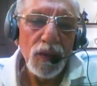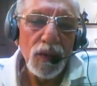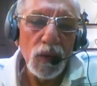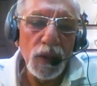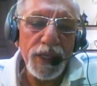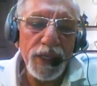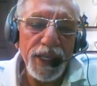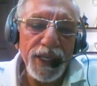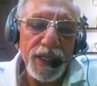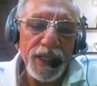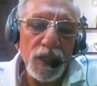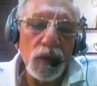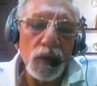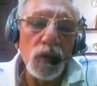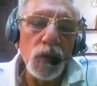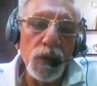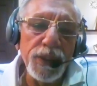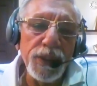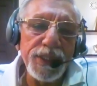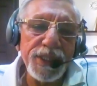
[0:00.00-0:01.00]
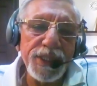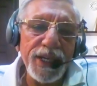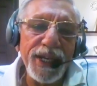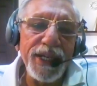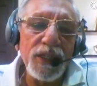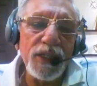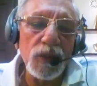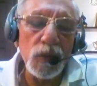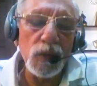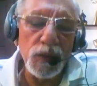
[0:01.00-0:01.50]
Okay, now who is
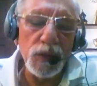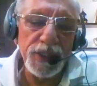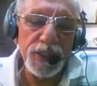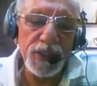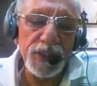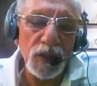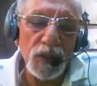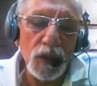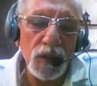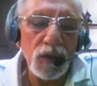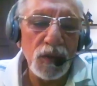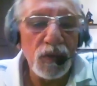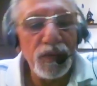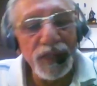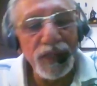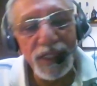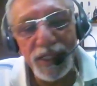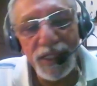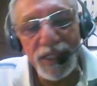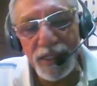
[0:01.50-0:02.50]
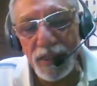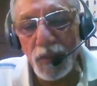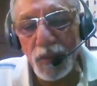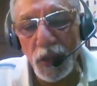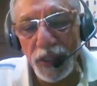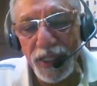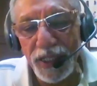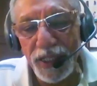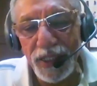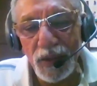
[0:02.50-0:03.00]
right, who is wrong? Which is the
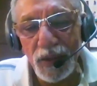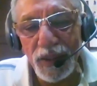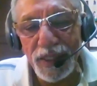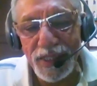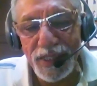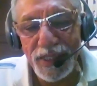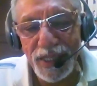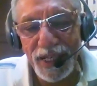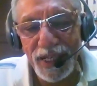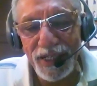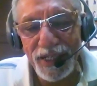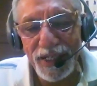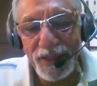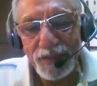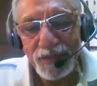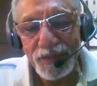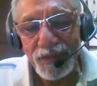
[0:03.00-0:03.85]
body to decide?